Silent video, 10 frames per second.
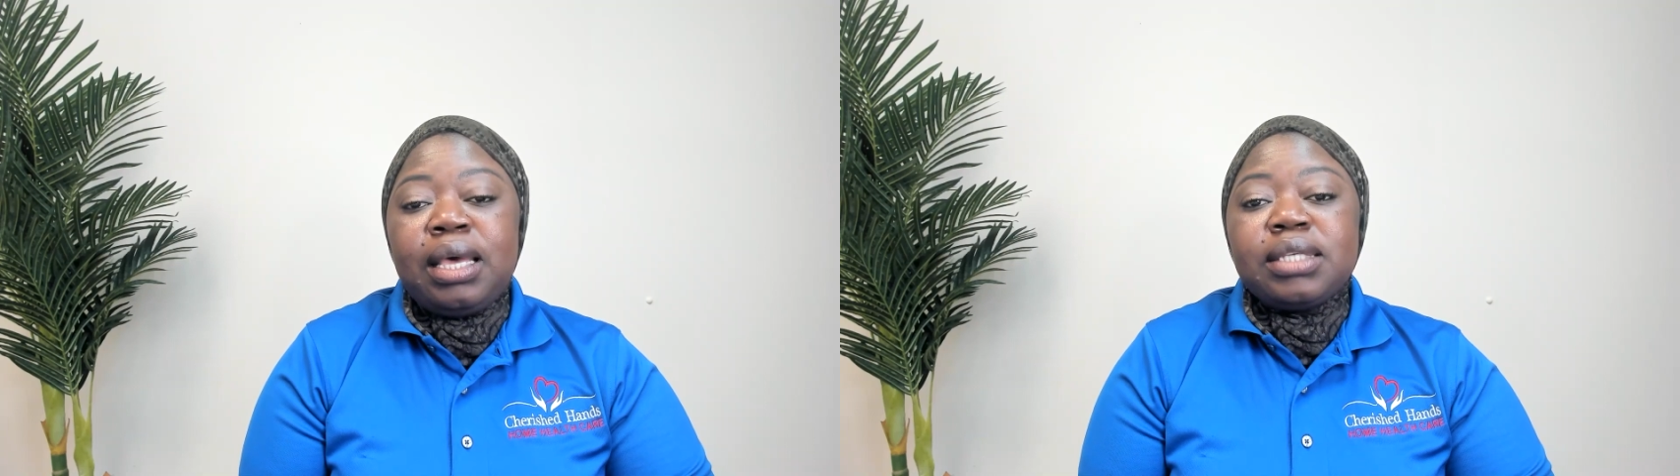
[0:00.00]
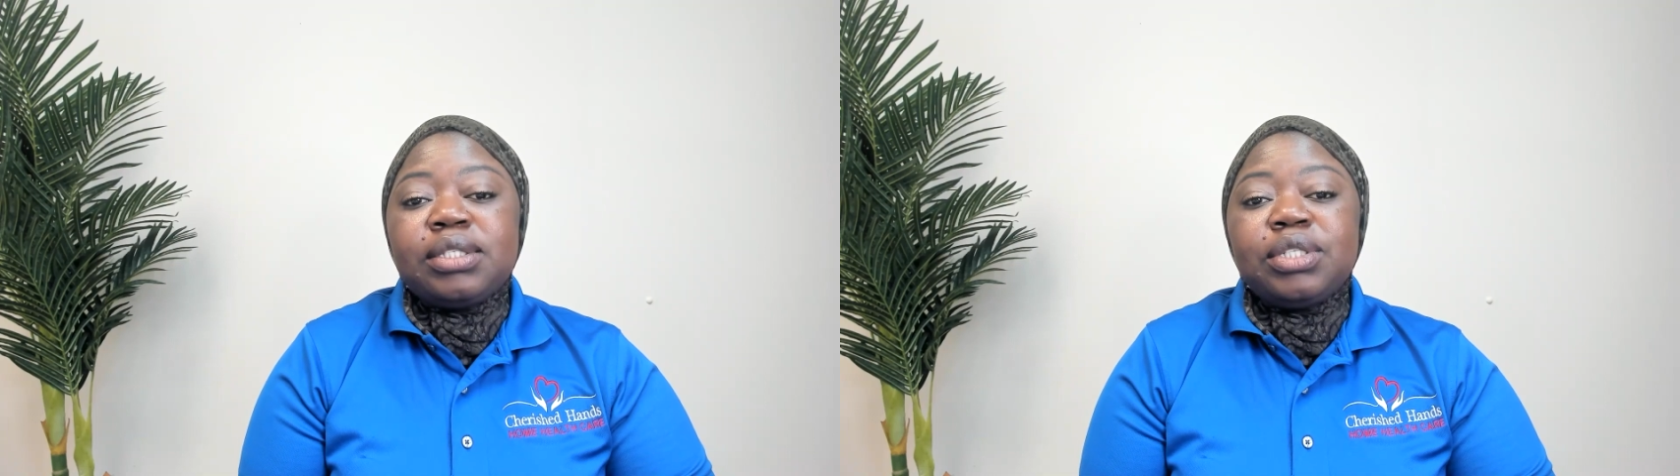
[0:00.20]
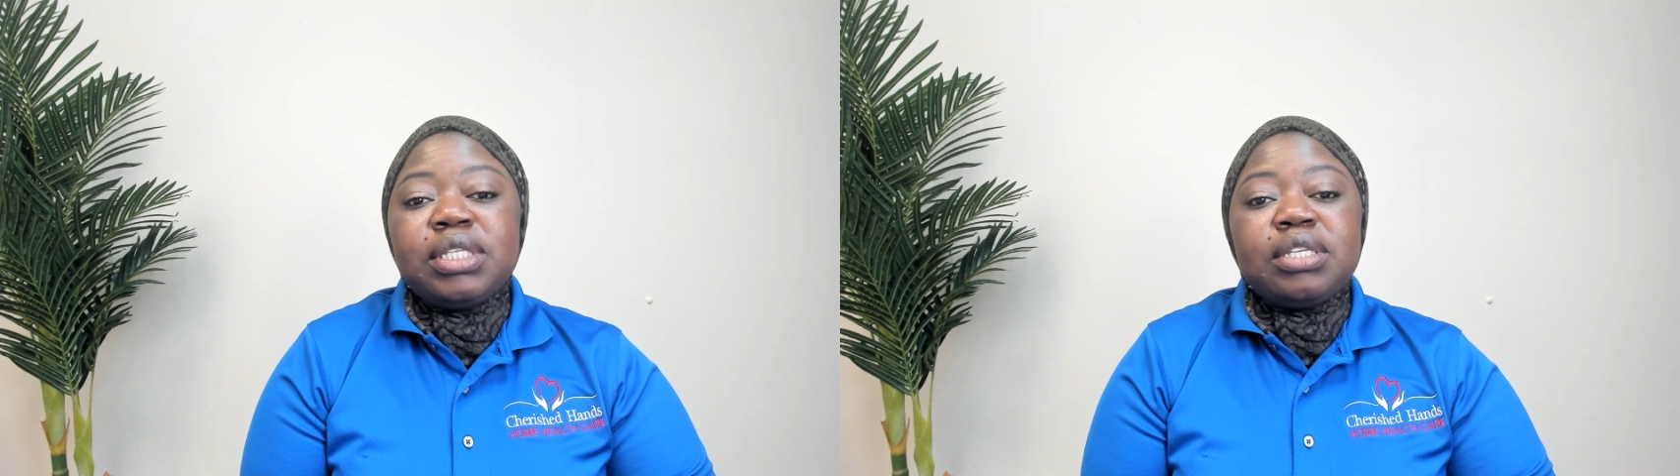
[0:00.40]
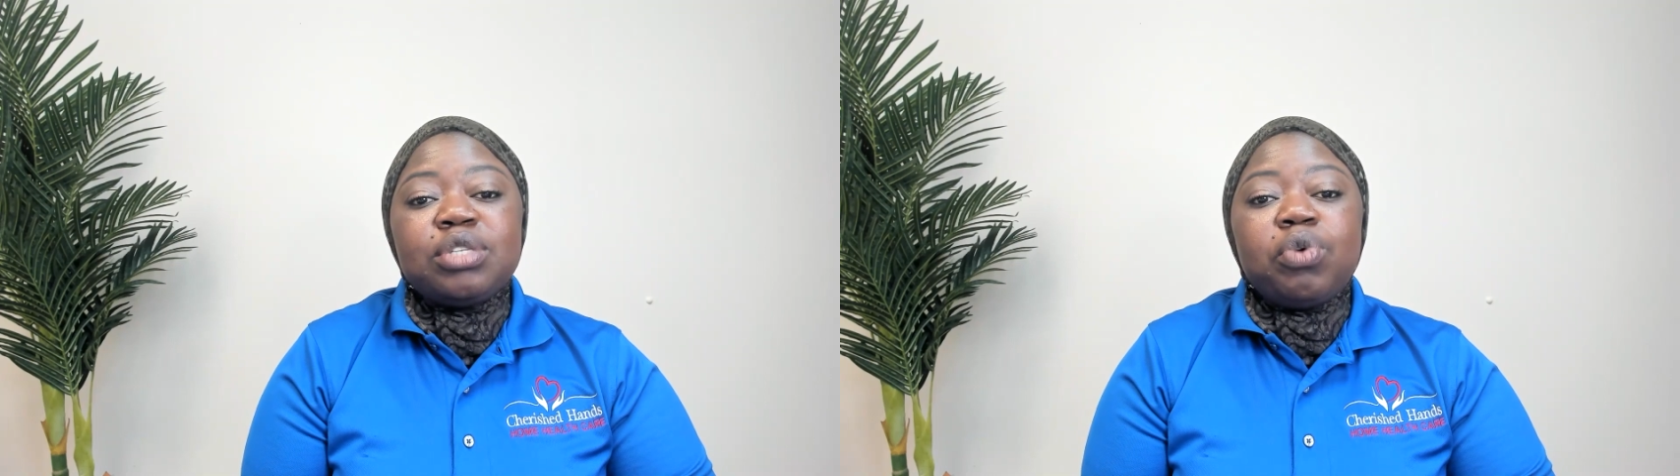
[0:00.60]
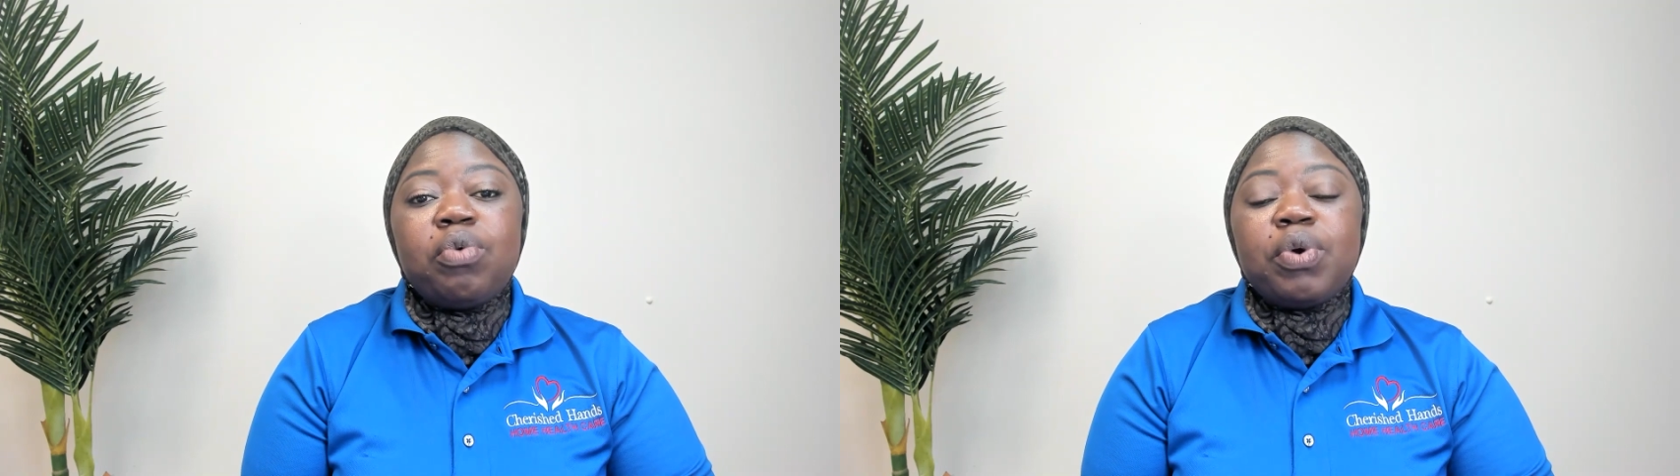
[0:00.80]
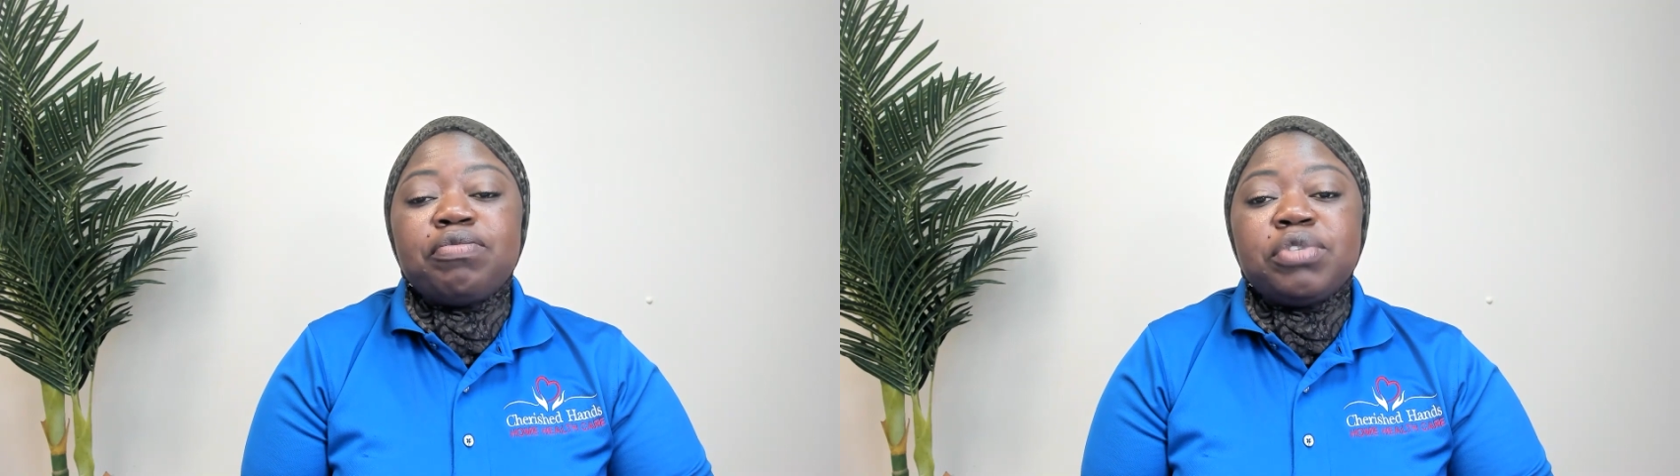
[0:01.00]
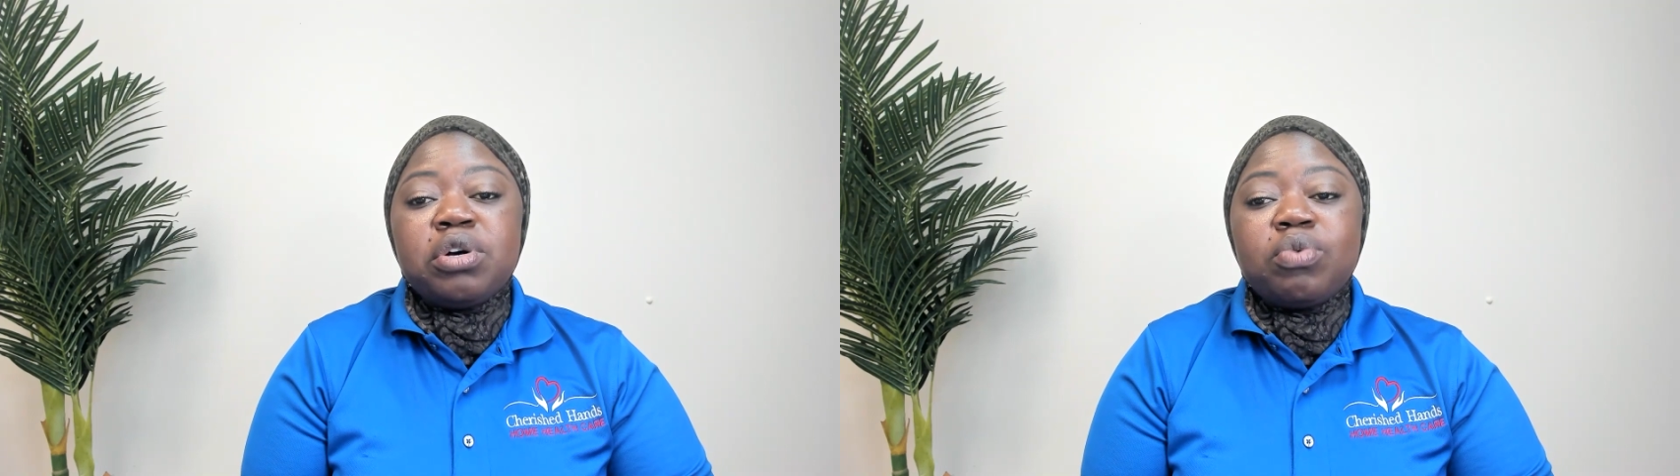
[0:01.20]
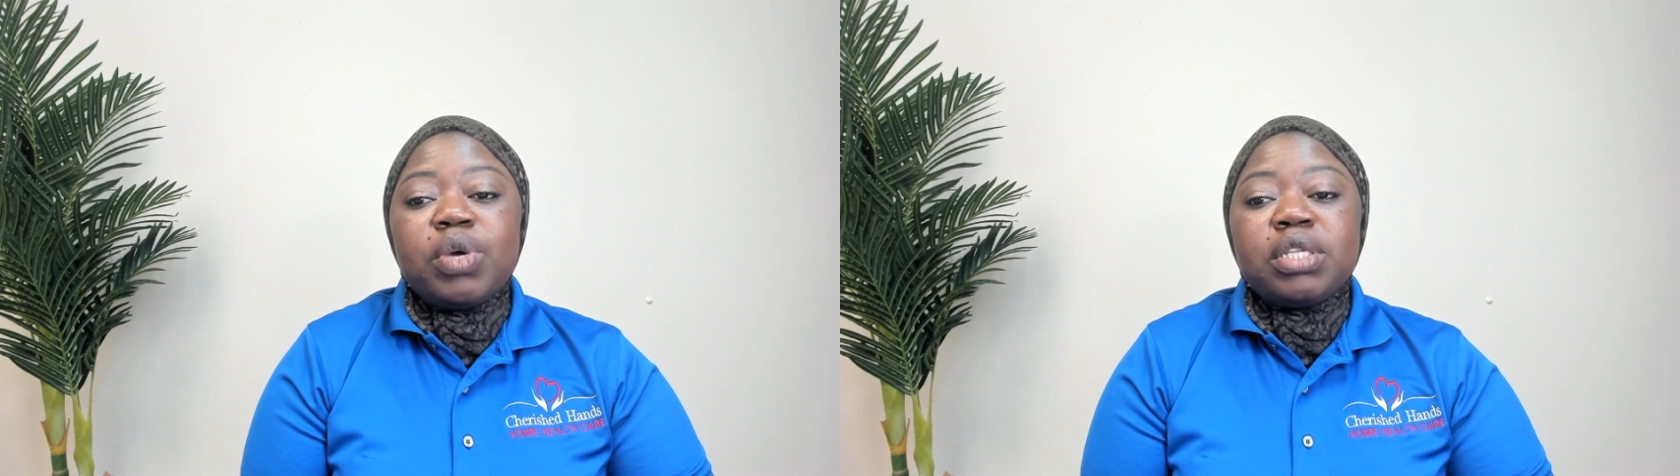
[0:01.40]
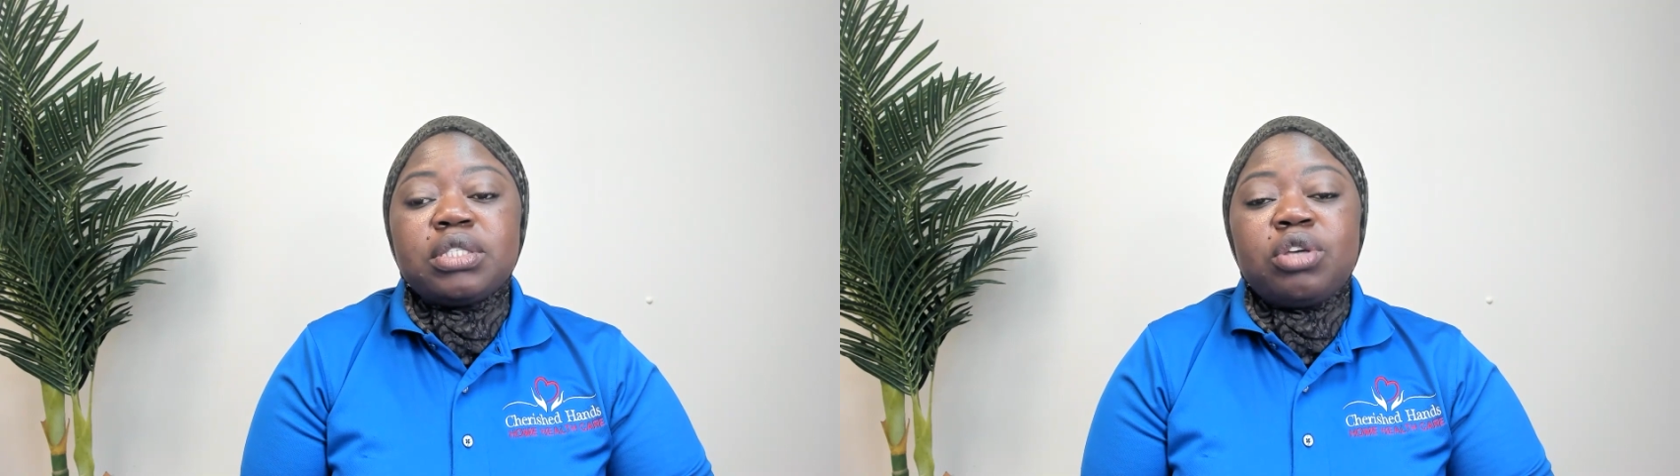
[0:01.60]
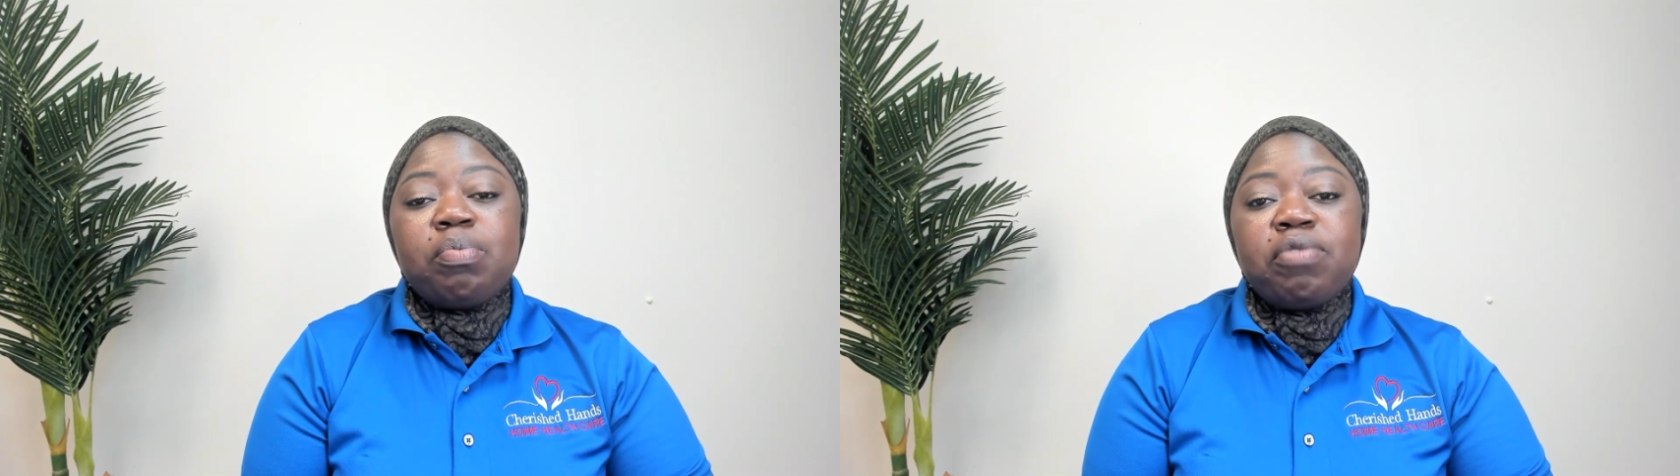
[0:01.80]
So this is what we've done with some